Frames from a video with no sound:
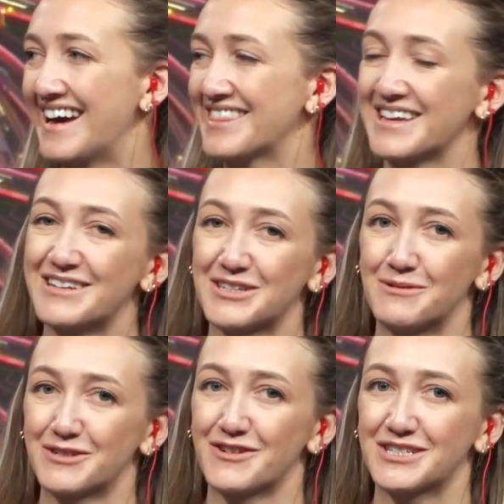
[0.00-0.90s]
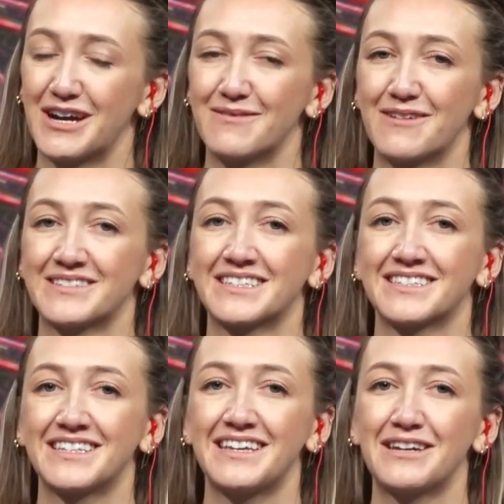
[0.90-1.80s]
Thank you so much for your time. That was the
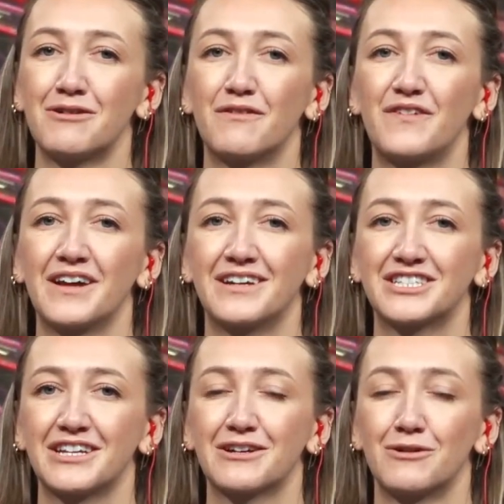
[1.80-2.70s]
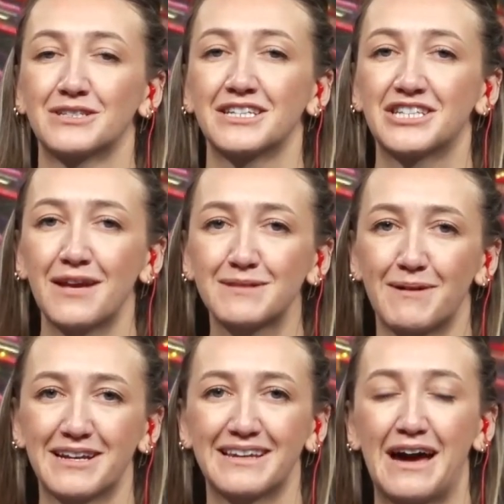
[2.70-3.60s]
CEO of Fine Hygienic Holding, James
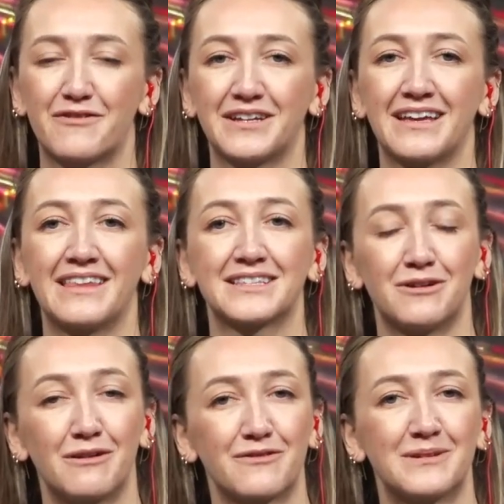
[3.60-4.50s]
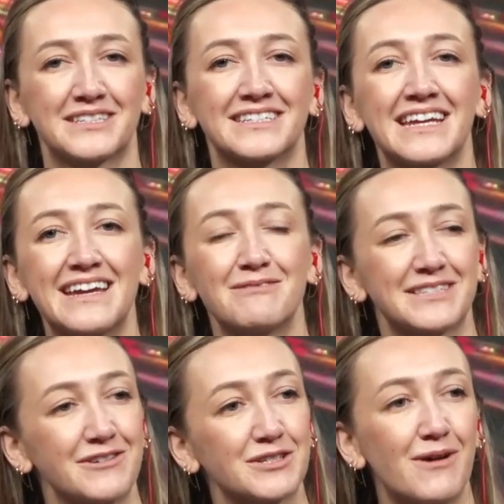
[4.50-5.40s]
Michael Lafferty, and that's all from us today. We'll
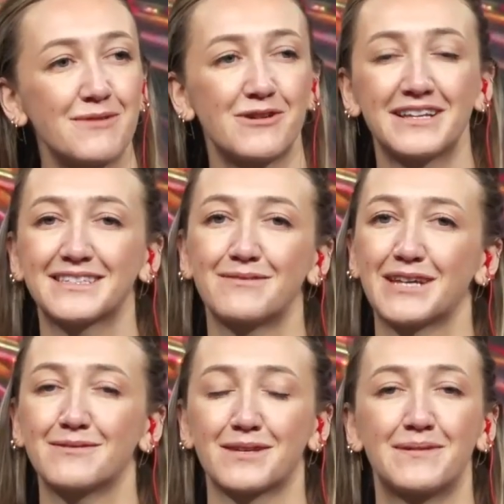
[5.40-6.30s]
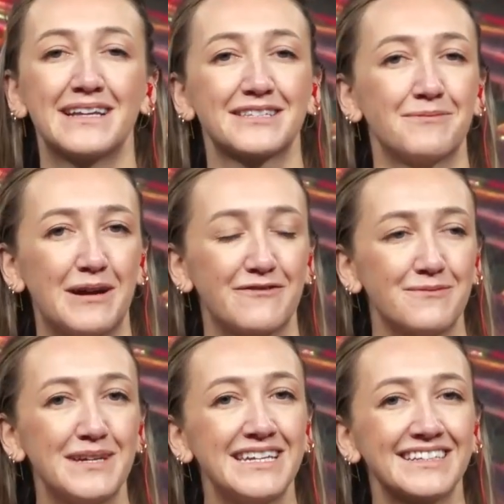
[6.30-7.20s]
see you tomorrow morning, same time, same place. Goodbye from me.